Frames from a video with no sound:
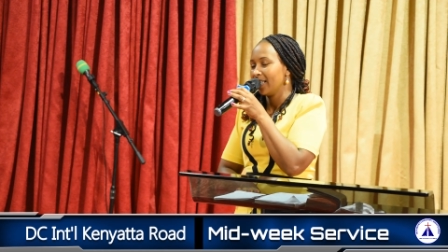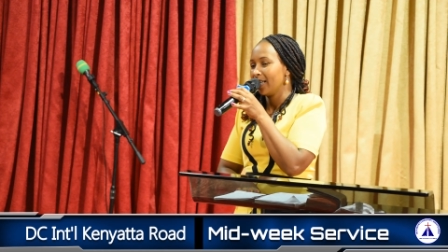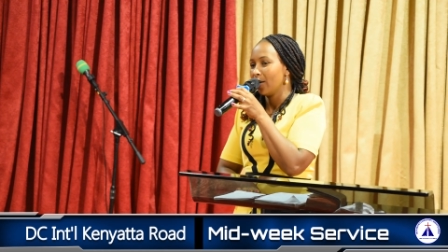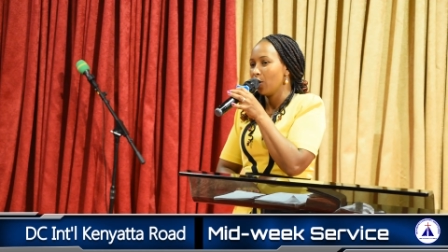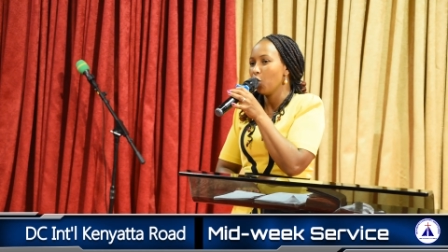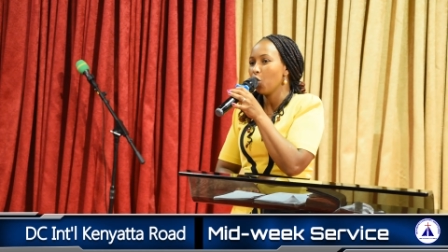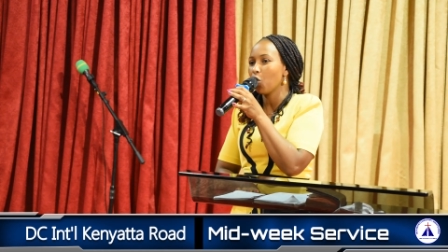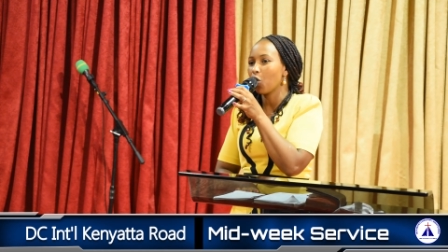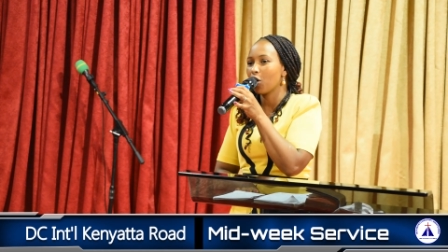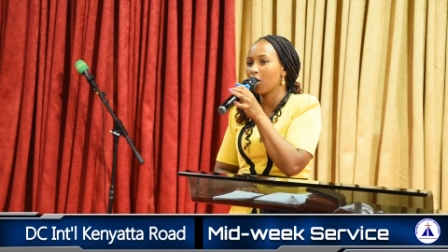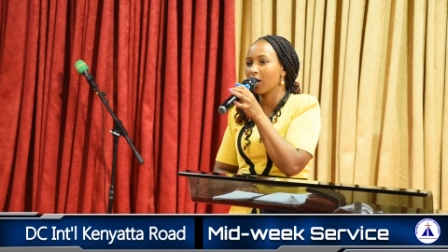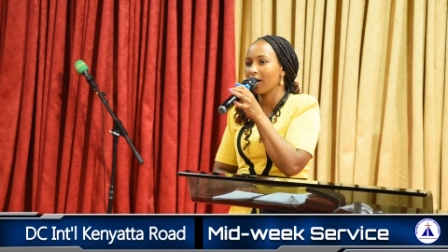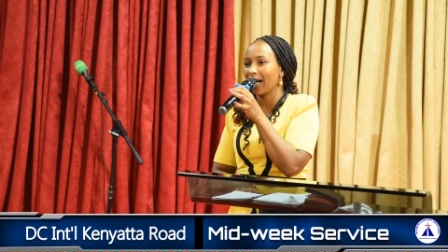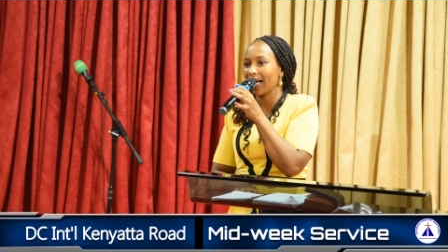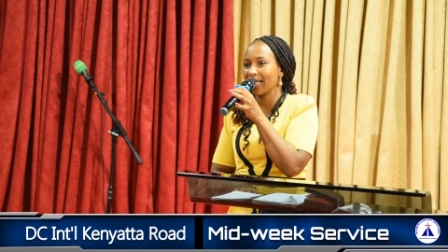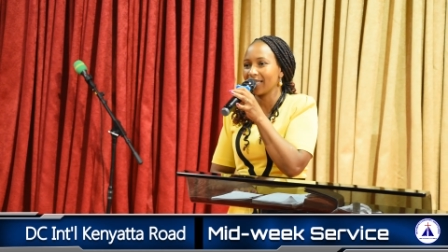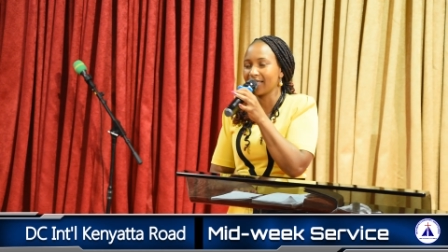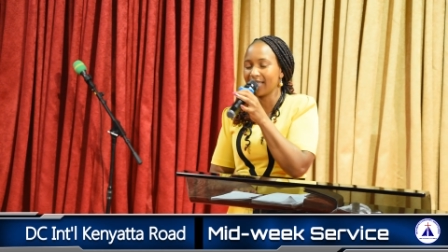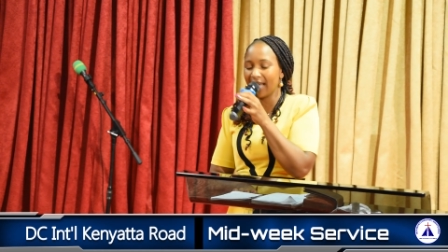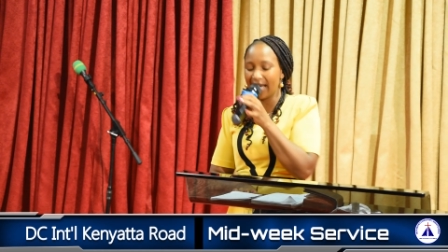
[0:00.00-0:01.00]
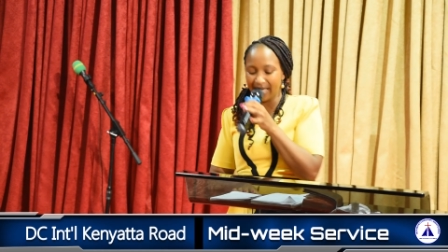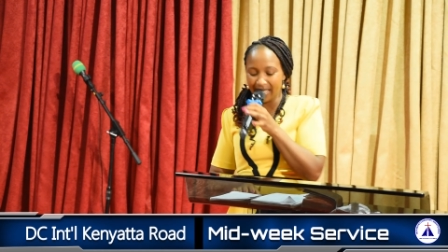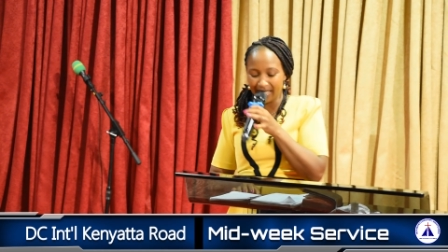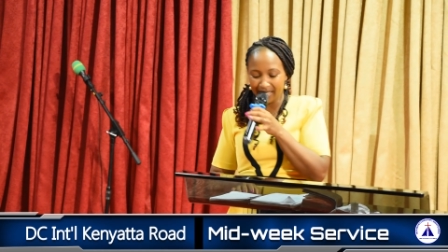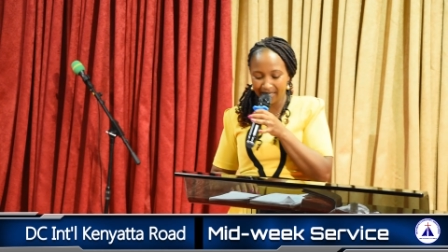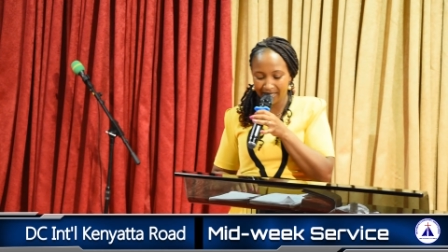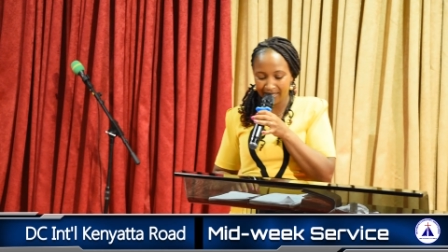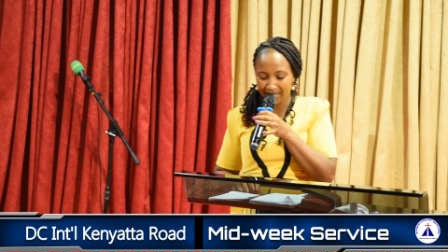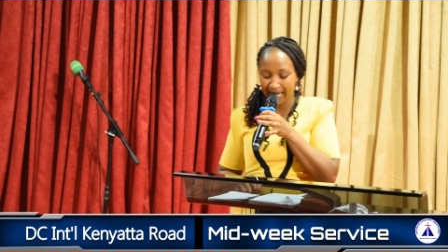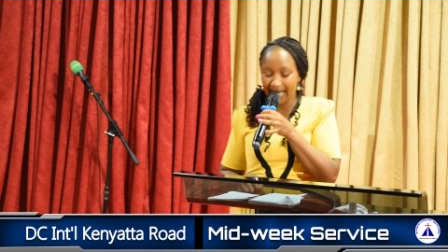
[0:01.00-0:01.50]
Look
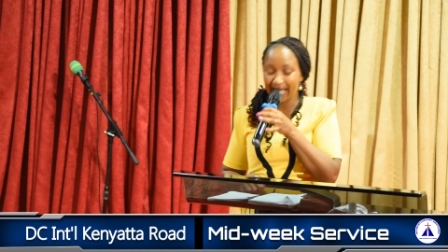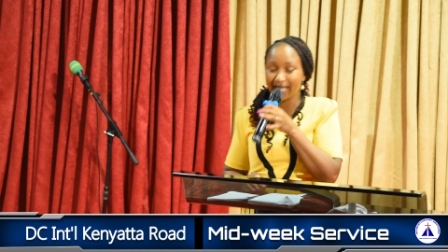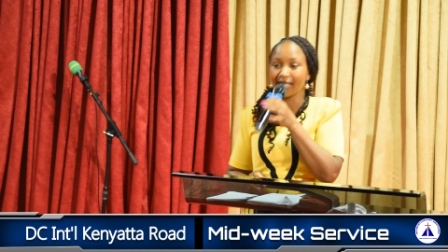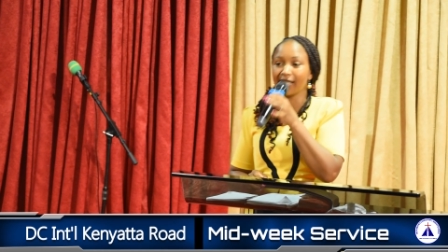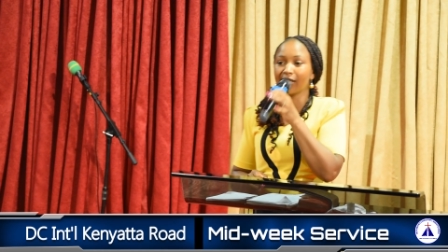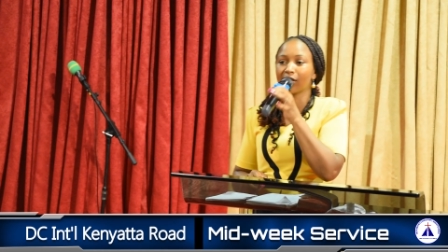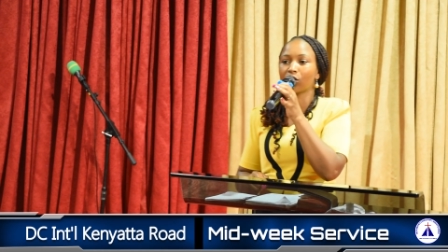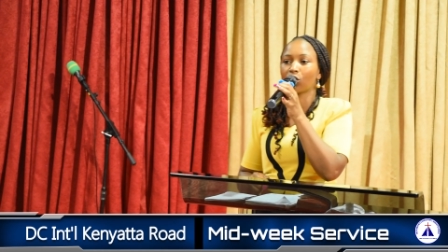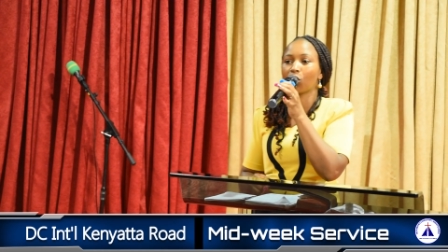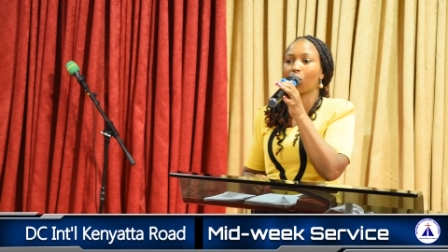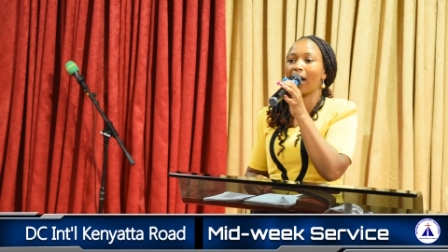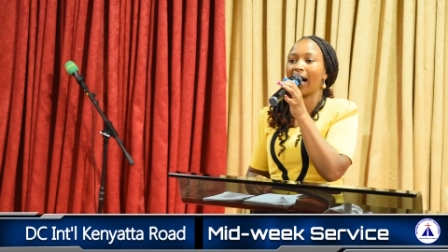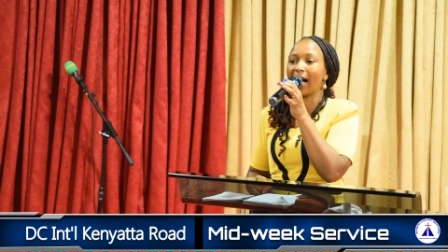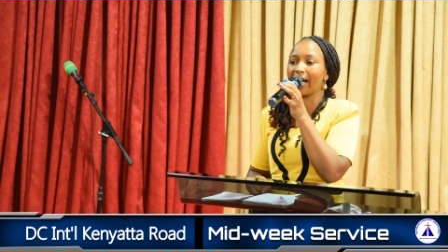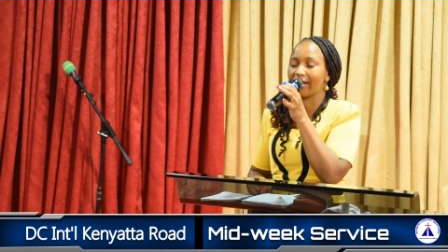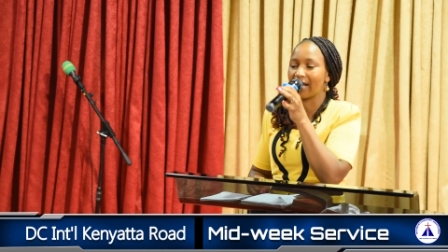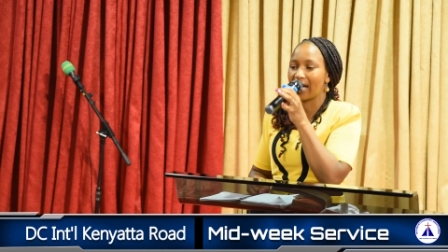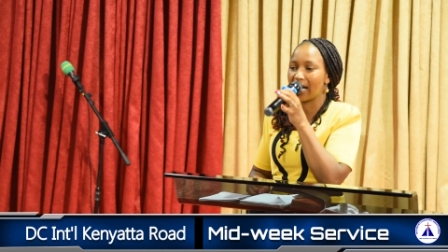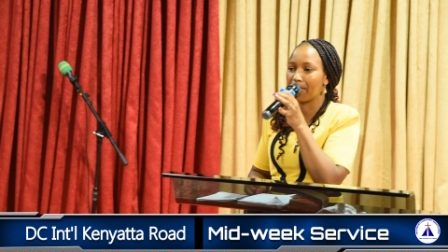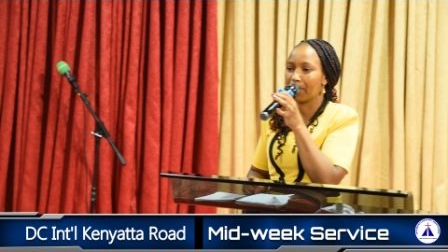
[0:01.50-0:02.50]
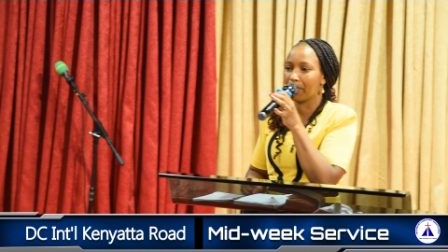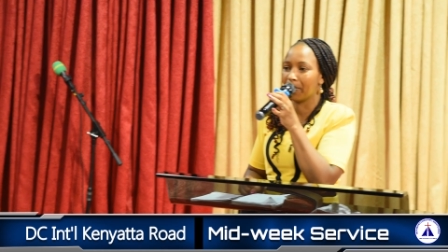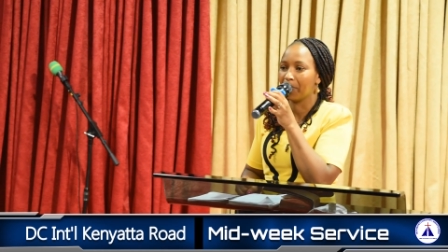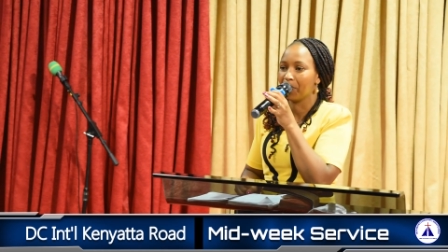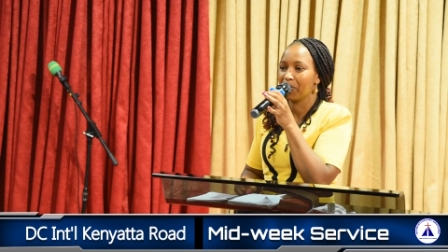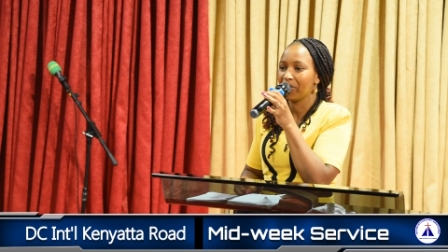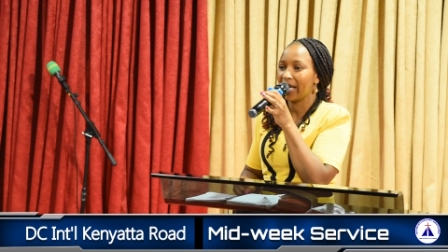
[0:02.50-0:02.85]
assigned, and he saw a ram,